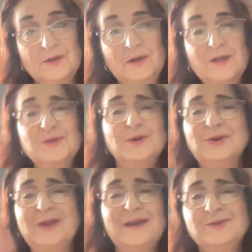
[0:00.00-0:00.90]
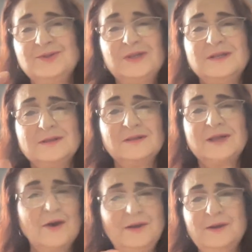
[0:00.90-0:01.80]
Not so good energies
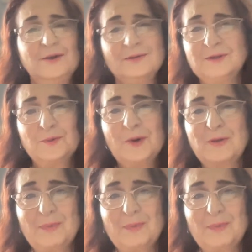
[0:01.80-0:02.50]
tell you you're in the wrong